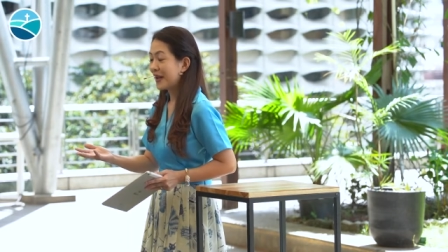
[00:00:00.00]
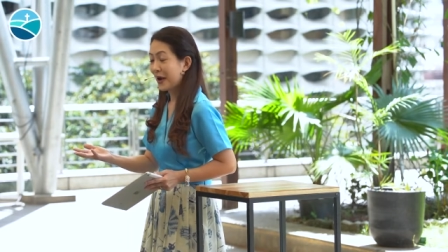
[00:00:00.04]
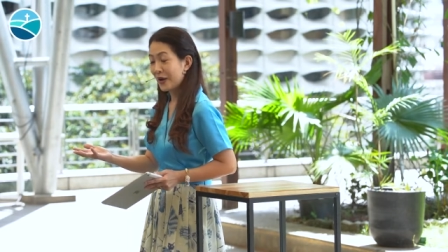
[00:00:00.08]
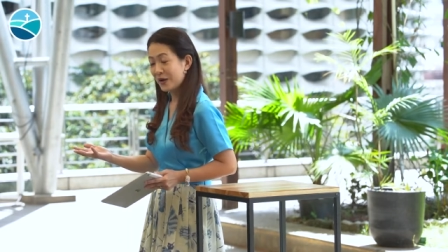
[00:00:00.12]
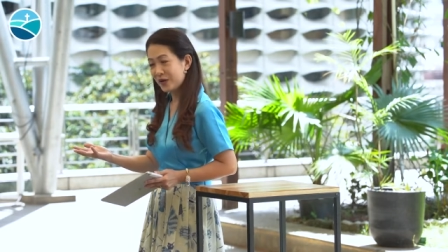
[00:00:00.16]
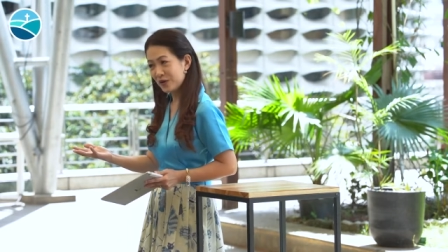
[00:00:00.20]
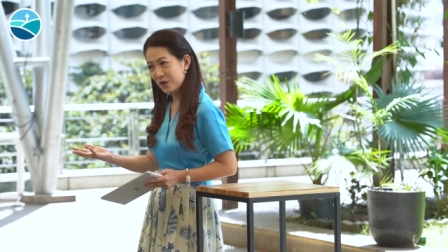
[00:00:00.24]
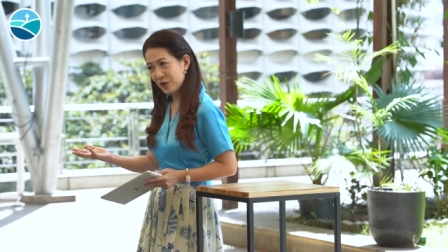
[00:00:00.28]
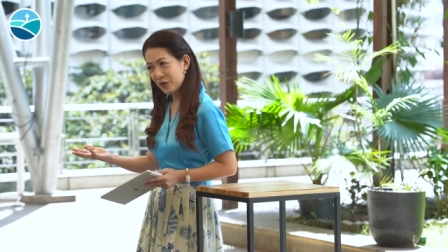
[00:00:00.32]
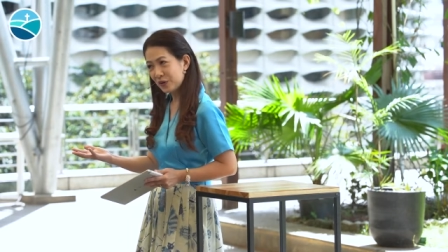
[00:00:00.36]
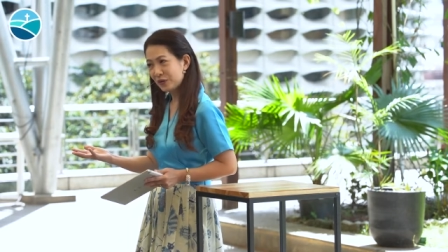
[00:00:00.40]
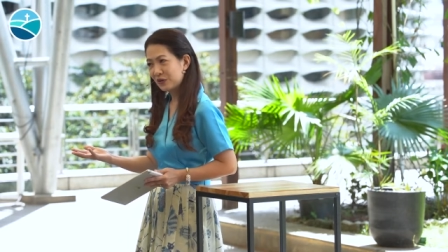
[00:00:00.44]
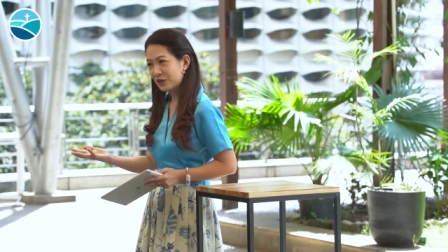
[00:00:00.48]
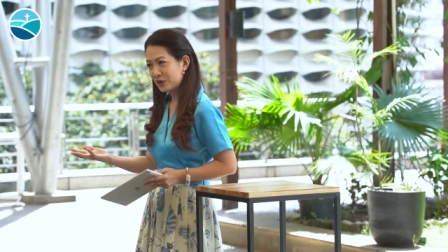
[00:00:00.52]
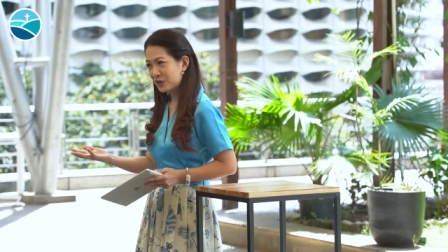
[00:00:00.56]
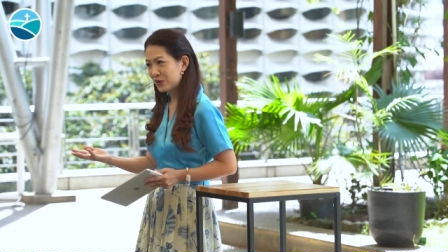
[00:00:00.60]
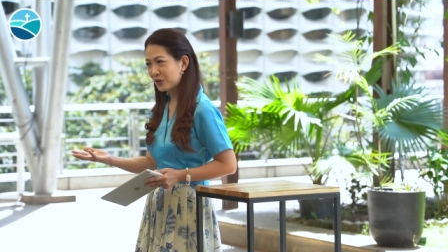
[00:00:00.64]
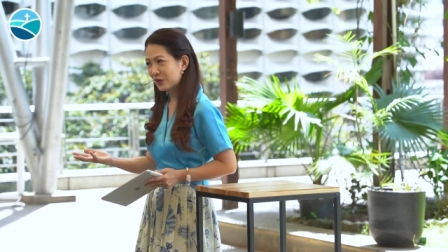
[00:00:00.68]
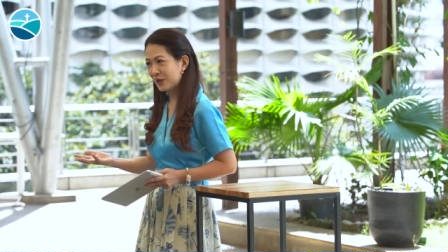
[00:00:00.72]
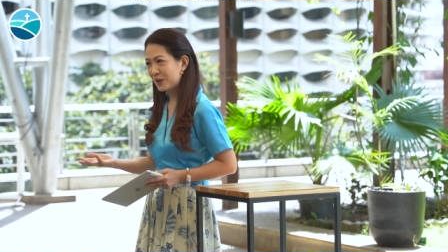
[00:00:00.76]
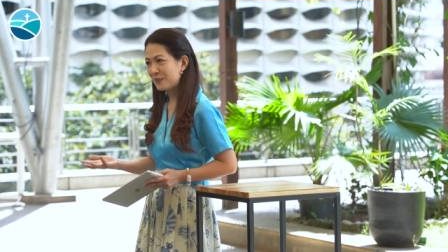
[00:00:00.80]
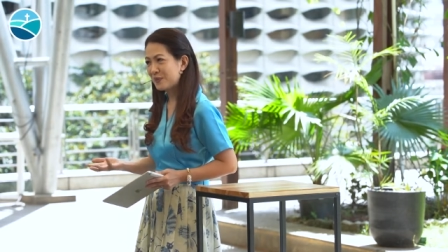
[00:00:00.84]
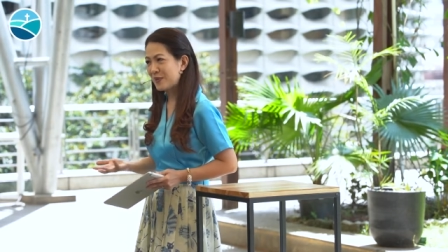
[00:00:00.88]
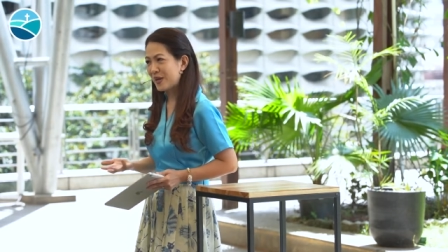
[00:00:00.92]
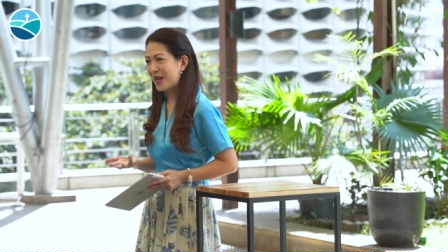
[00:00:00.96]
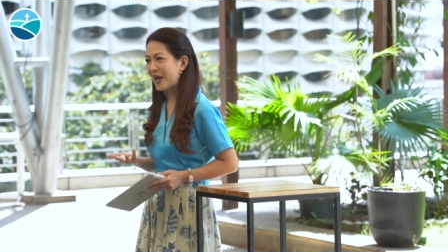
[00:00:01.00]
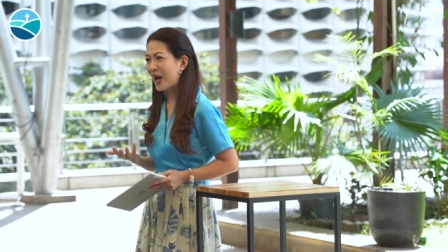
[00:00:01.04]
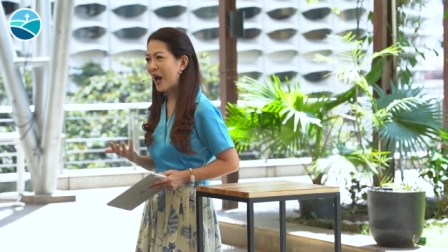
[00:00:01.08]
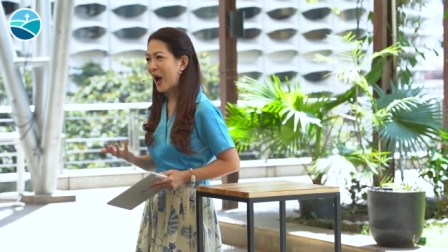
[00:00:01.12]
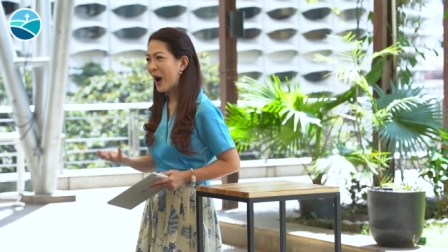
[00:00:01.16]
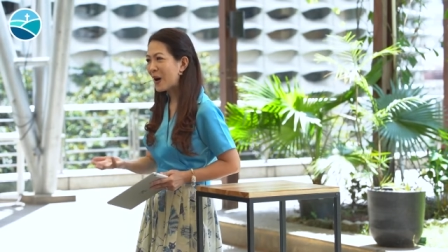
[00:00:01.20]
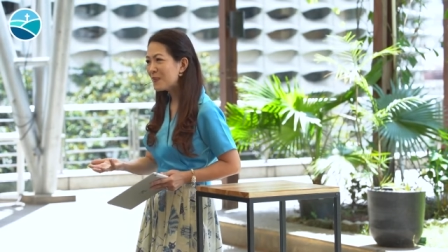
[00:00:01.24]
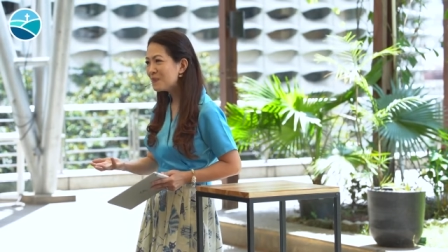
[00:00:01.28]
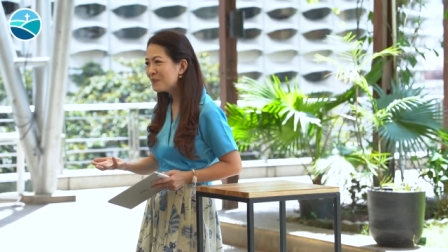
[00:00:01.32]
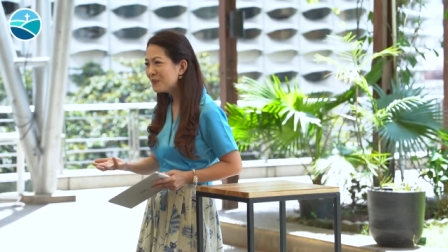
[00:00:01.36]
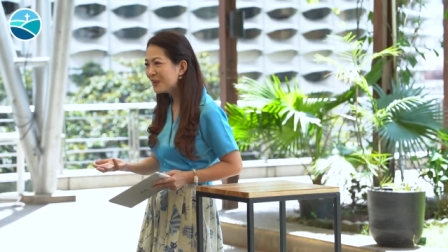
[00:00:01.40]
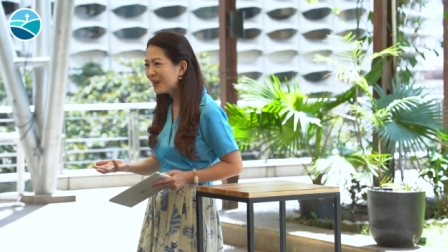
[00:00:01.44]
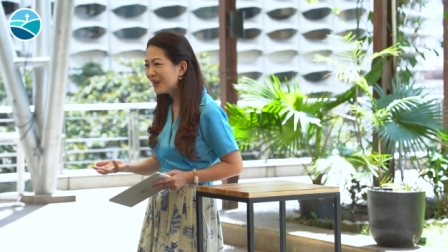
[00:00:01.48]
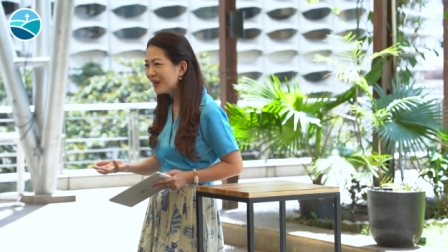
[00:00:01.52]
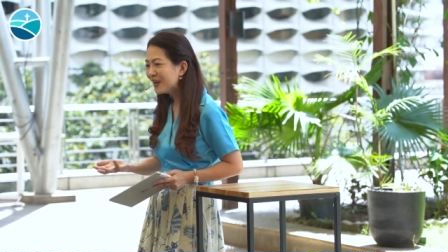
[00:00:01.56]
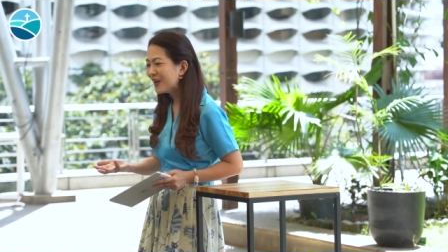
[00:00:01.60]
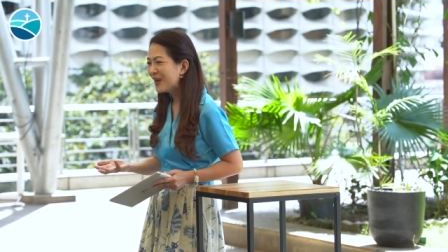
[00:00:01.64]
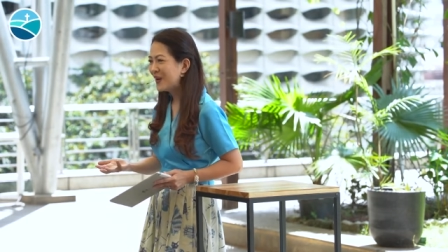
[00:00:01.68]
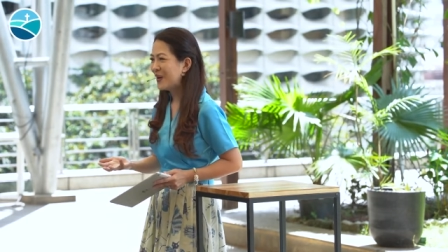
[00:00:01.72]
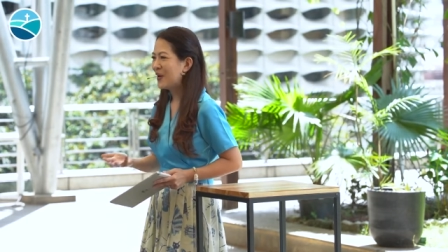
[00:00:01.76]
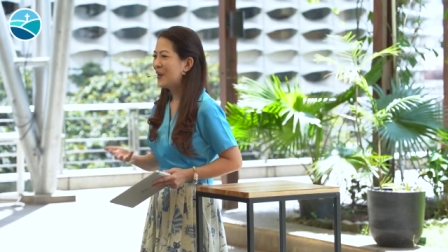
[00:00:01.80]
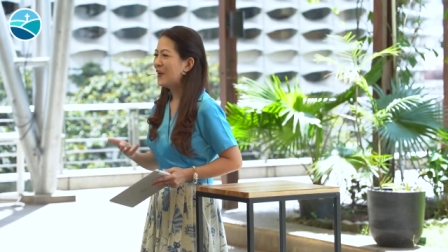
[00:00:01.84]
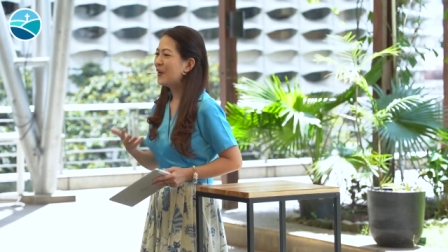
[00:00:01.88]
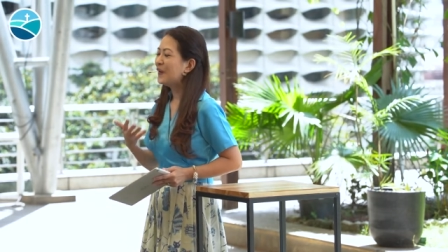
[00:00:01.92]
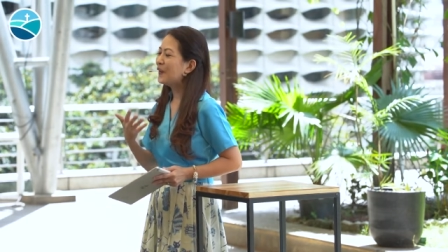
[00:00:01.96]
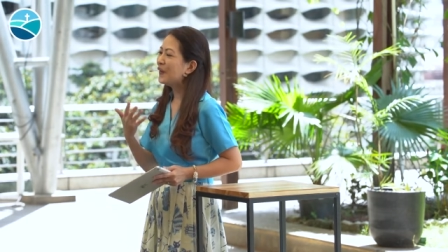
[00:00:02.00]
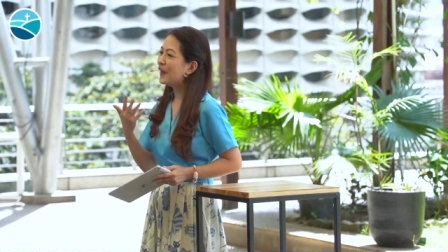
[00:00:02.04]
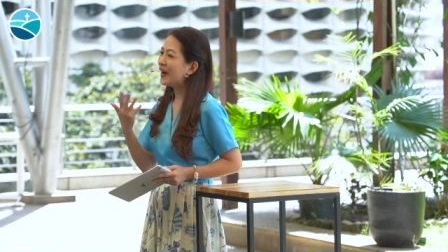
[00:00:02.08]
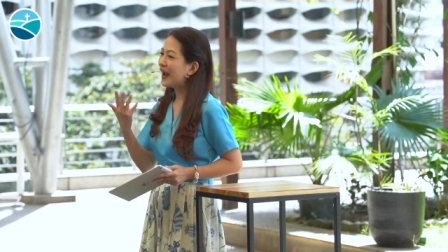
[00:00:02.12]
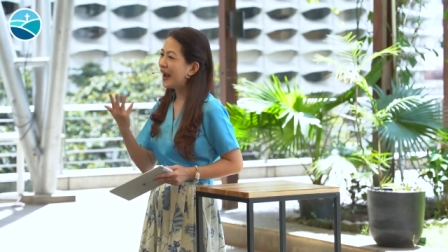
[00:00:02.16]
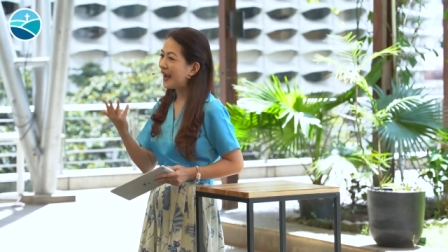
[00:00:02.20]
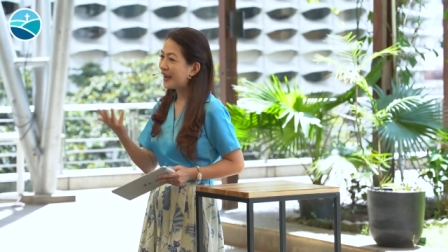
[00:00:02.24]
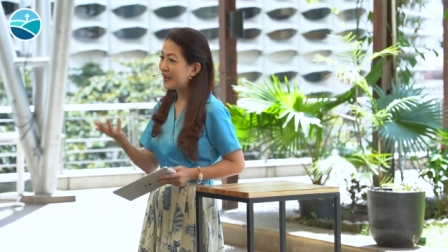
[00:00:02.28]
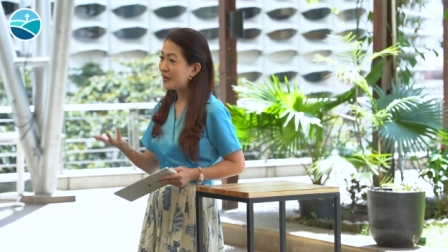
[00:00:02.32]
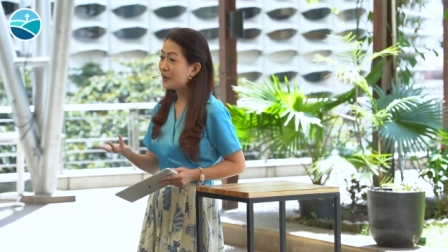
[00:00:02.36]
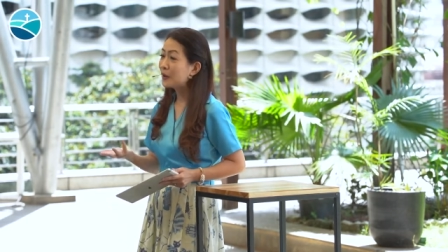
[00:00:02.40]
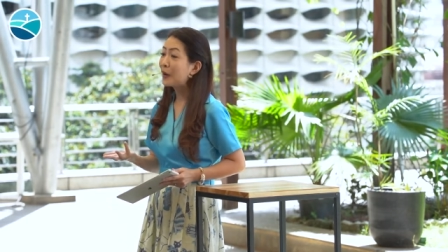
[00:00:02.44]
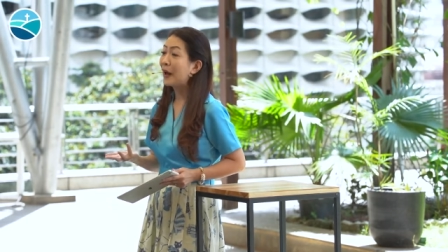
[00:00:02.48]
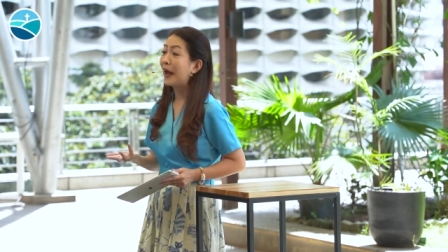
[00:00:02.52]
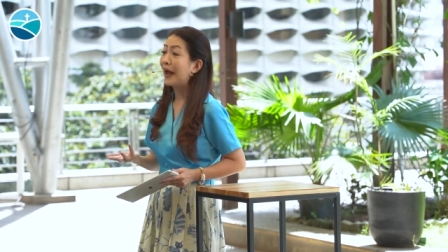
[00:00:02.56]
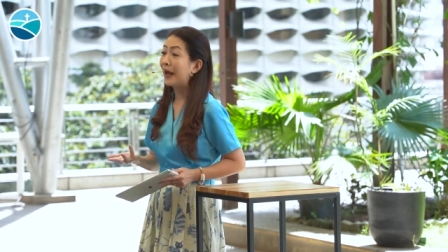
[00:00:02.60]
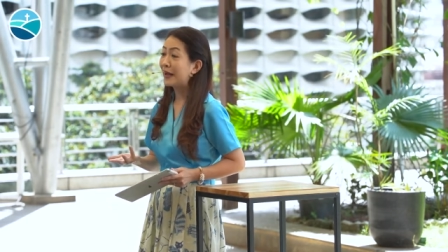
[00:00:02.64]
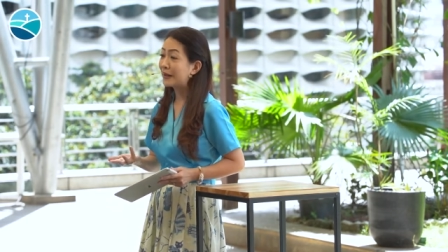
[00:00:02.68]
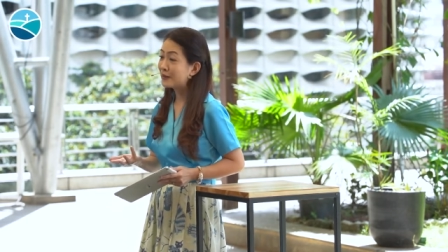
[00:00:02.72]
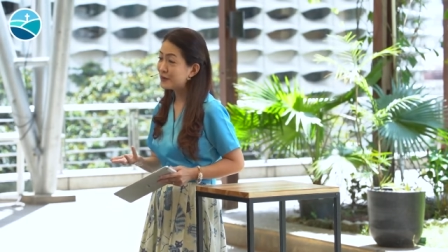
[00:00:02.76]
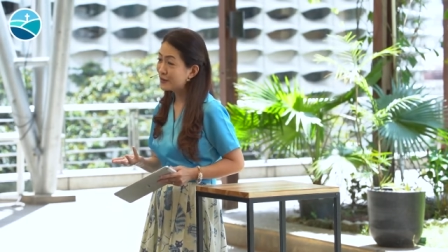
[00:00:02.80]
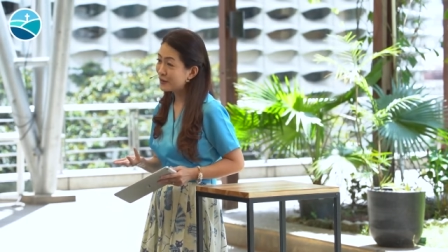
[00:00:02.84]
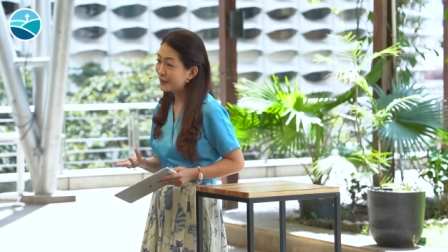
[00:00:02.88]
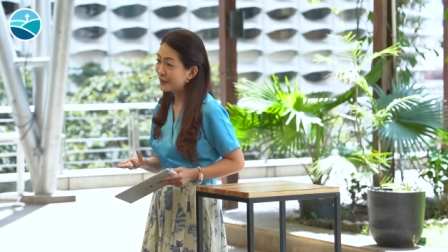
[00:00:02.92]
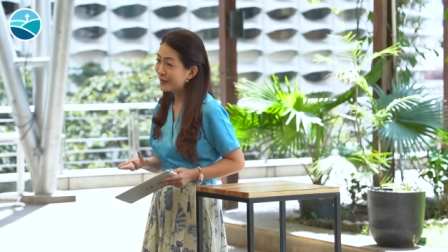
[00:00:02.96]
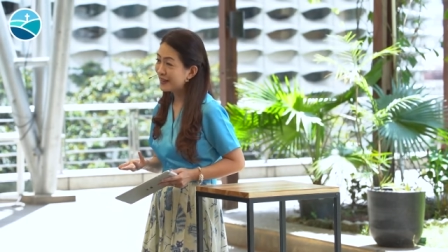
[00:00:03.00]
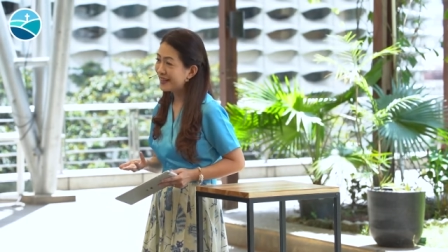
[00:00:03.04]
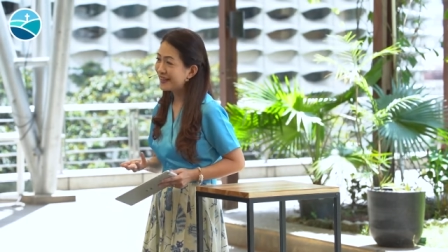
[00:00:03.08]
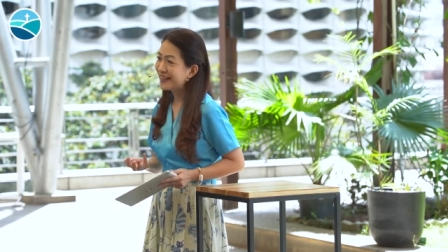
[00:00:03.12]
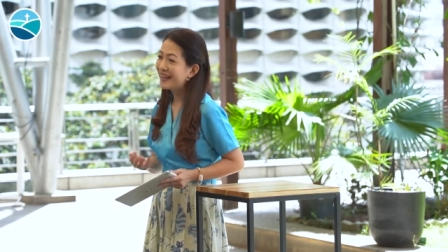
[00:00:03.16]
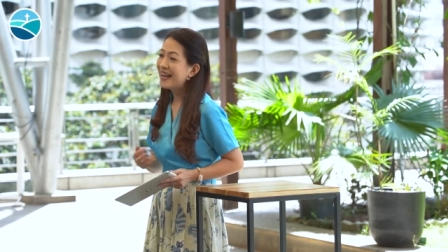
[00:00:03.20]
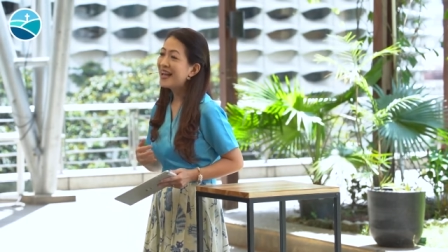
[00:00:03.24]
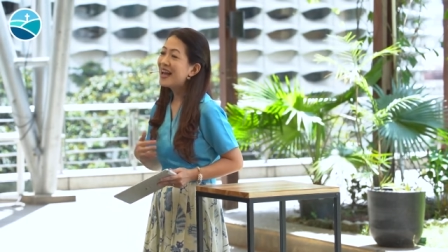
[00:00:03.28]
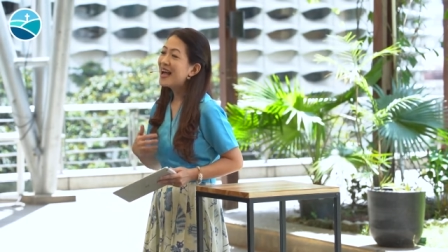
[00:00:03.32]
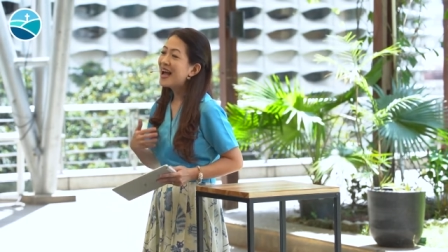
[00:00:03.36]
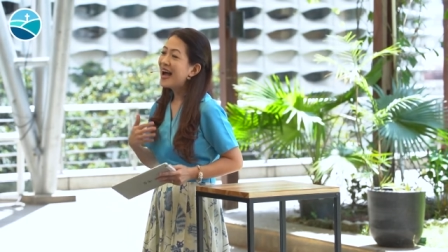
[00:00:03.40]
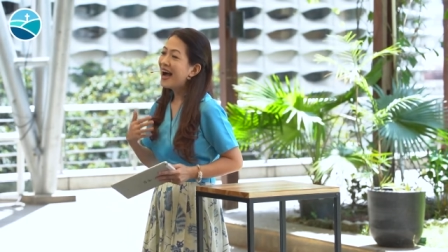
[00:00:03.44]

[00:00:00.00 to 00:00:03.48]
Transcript: Are you truly being humble or are you actually